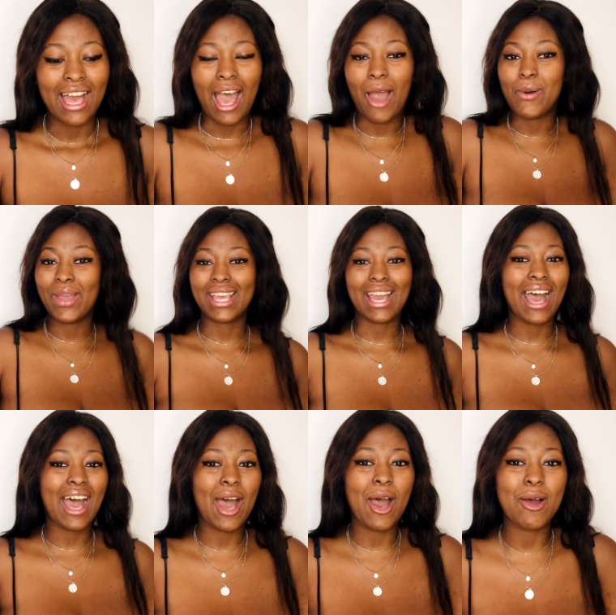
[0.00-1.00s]
I wake
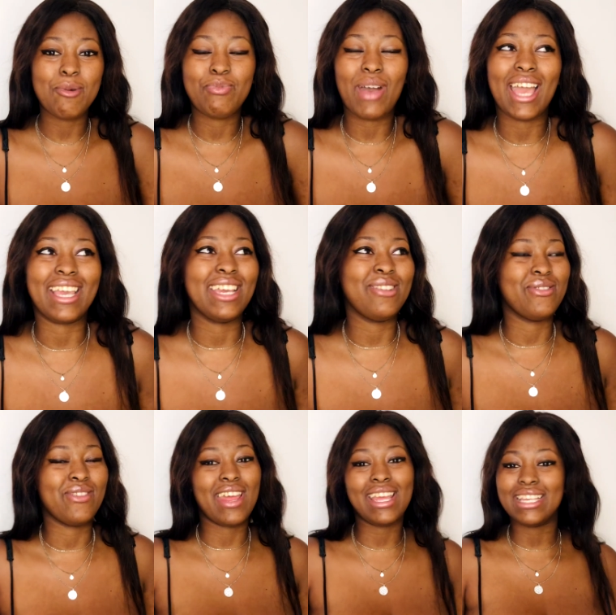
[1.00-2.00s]
up, I get
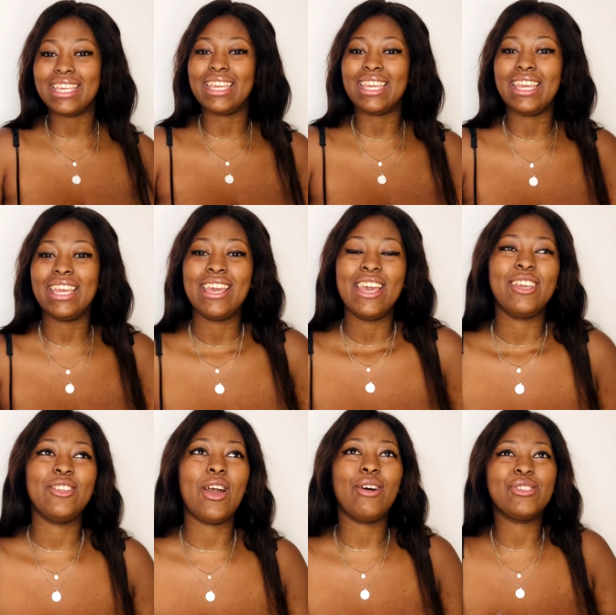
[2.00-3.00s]
ready.
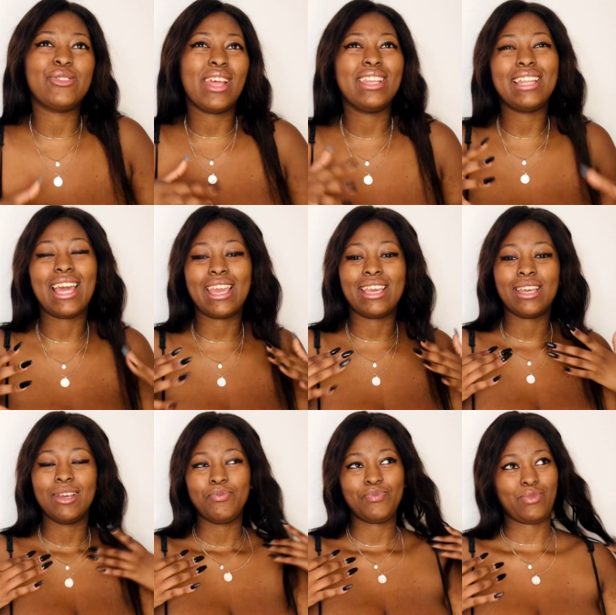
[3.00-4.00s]
You know, I was trying to like
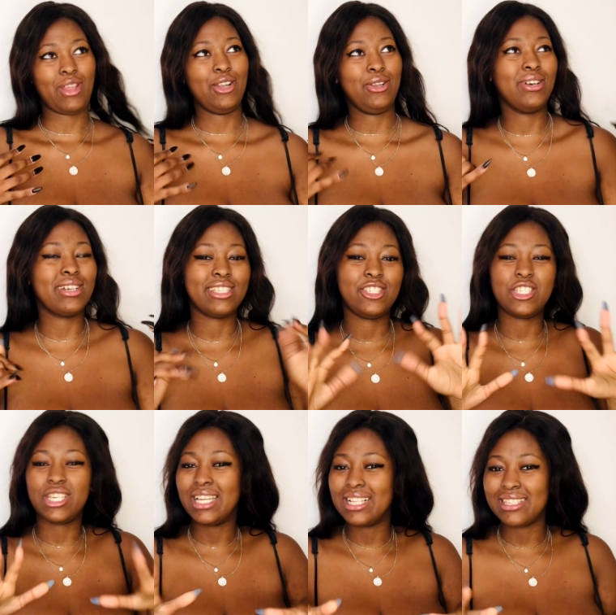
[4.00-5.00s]
look
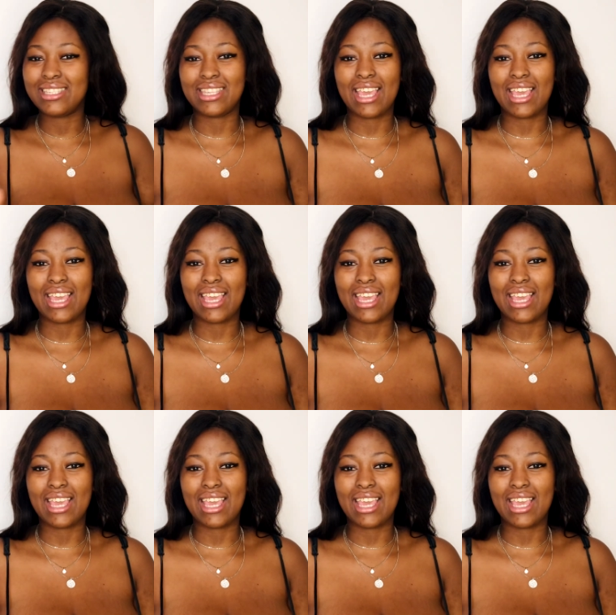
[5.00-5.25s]
chilled.